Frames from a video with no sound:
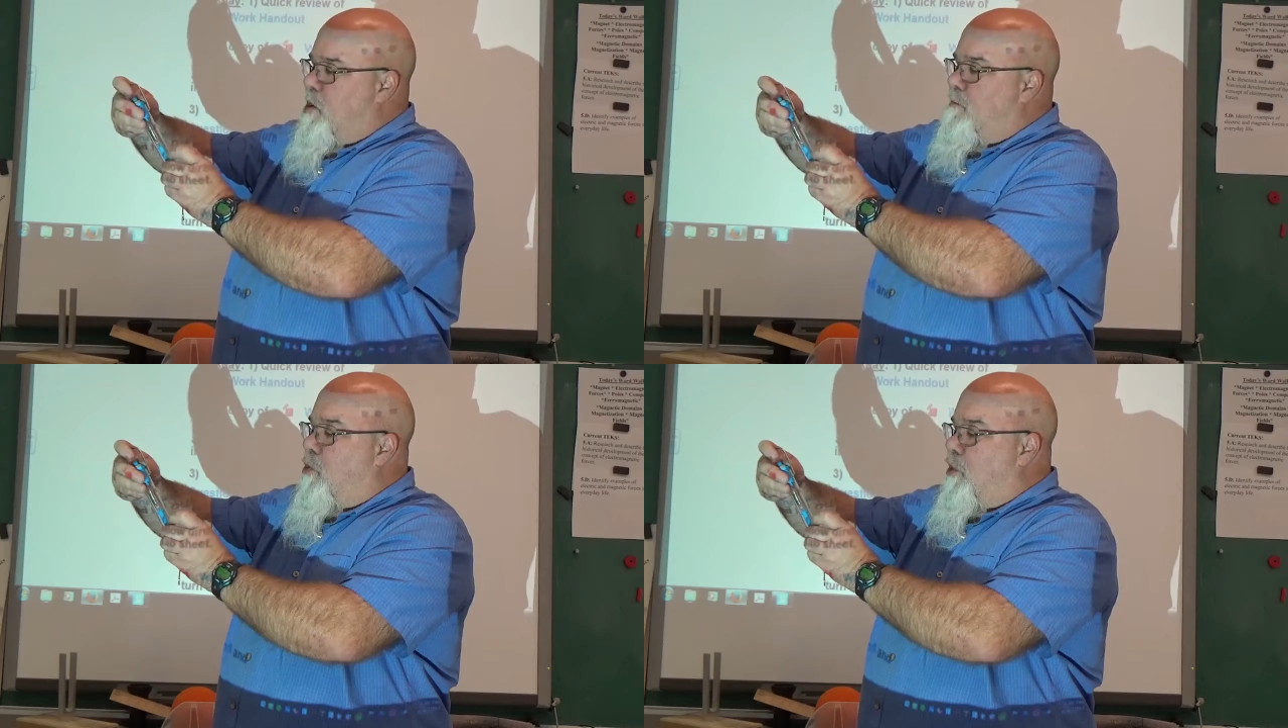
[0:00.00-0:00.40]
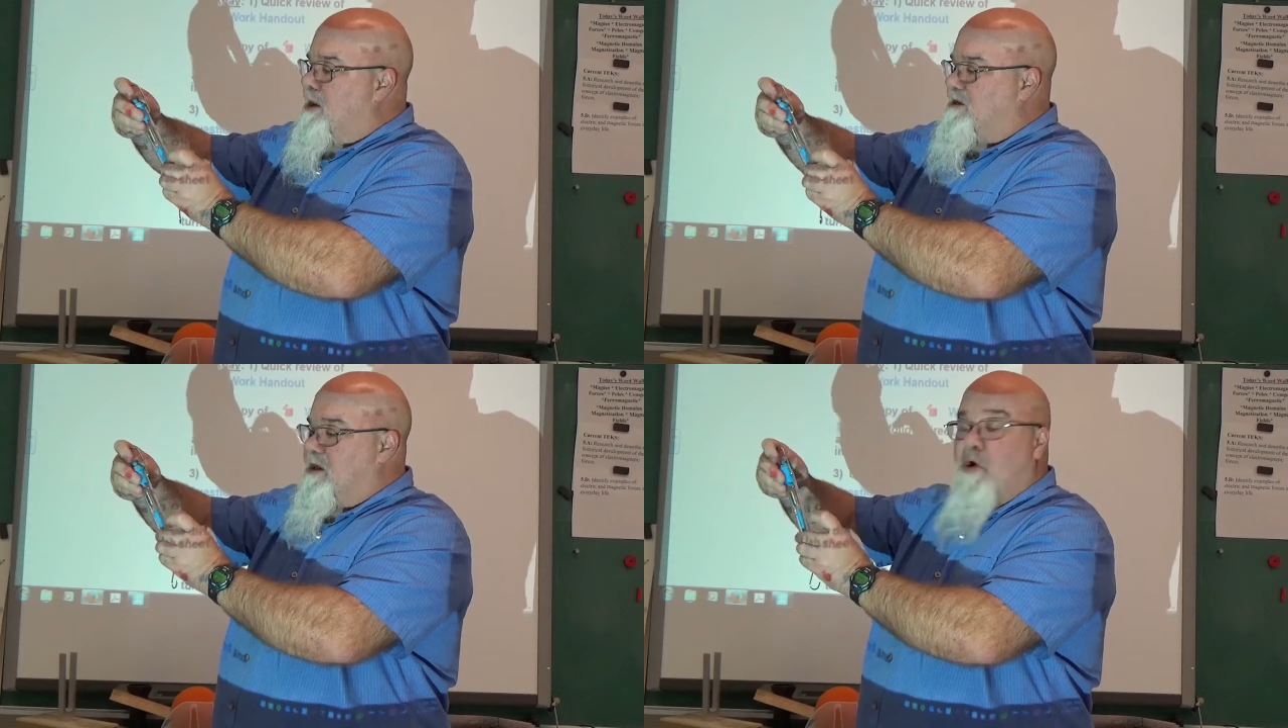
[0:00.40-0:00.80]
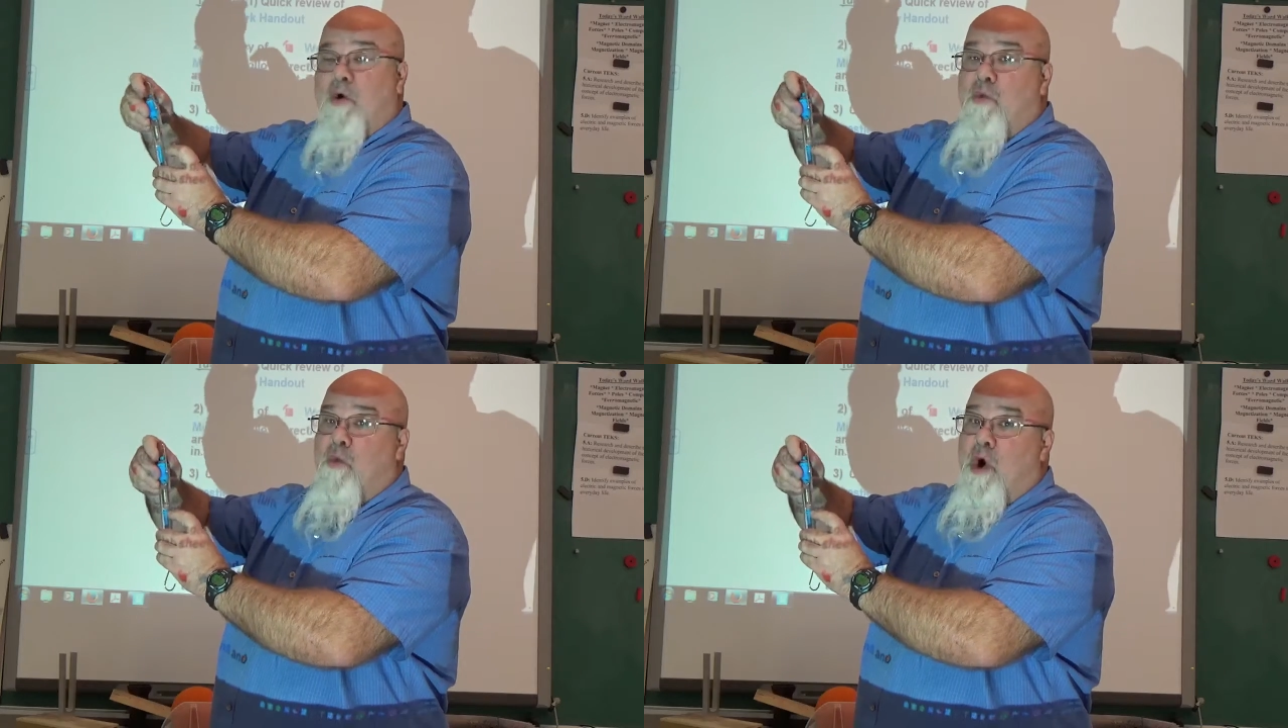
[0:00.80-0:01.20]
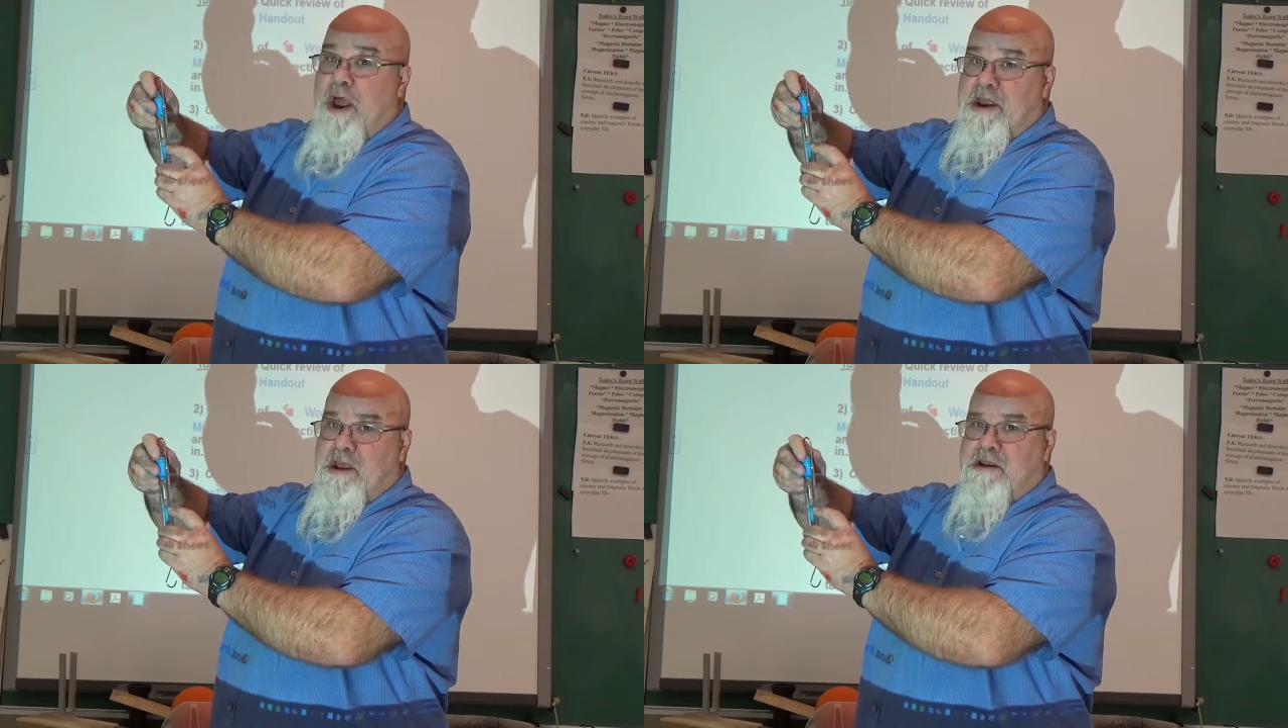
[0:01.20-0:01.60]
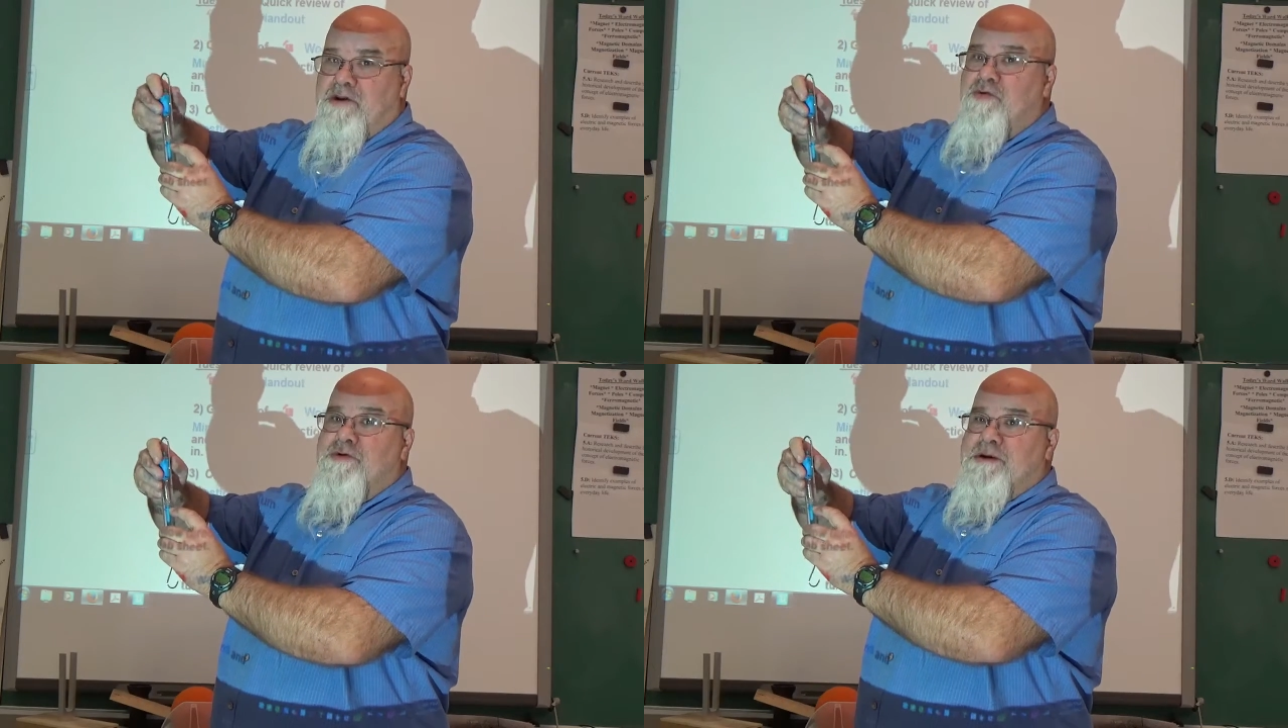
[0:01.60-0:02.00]
0.1
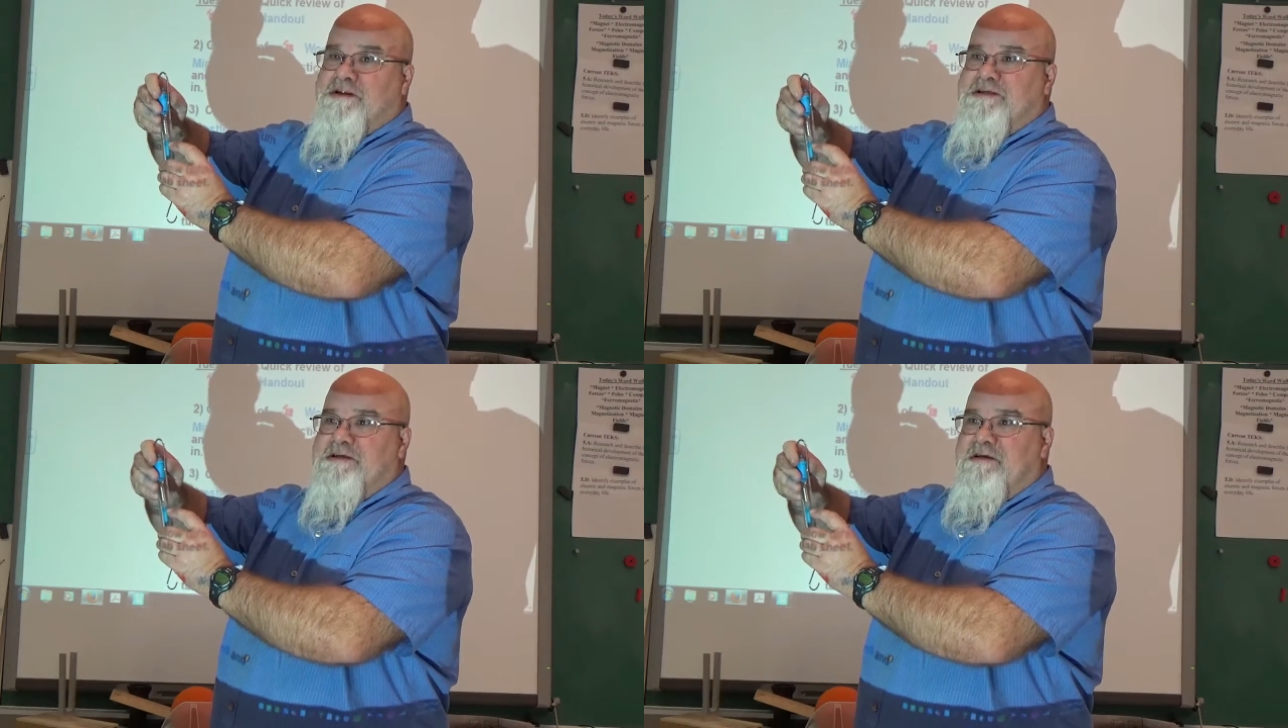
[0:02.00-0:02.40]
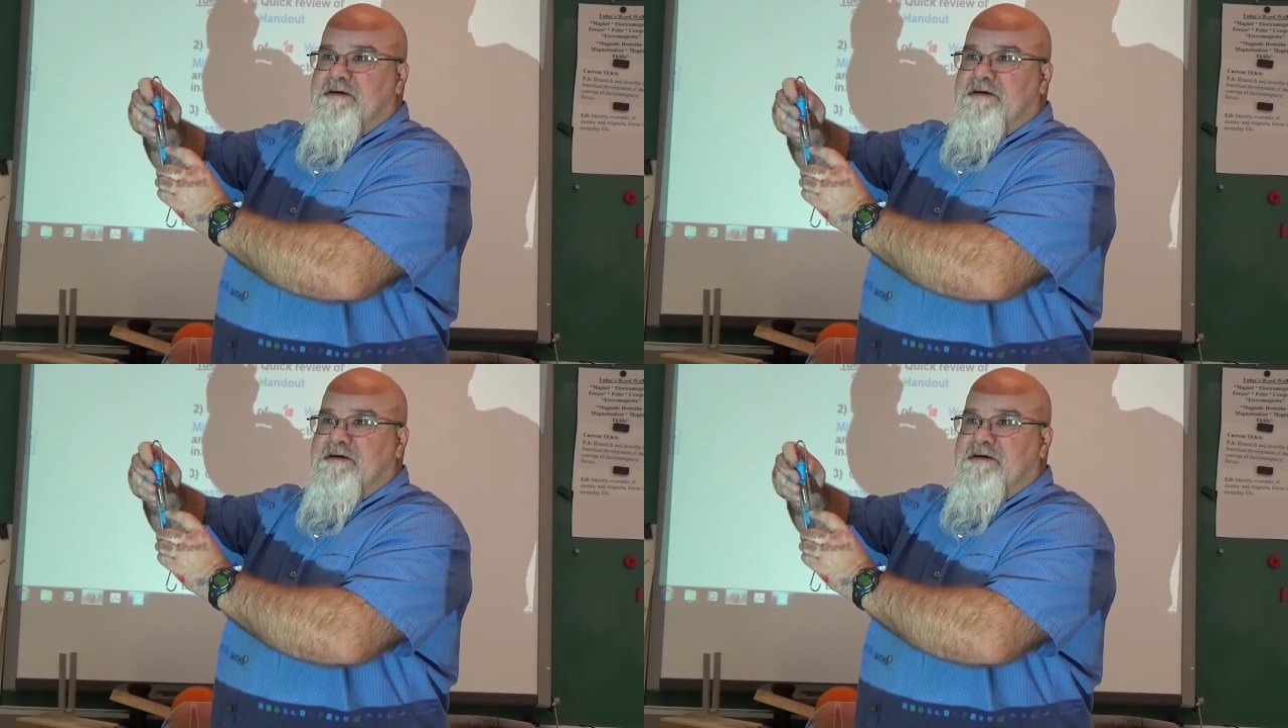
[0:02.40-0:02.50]
newtons.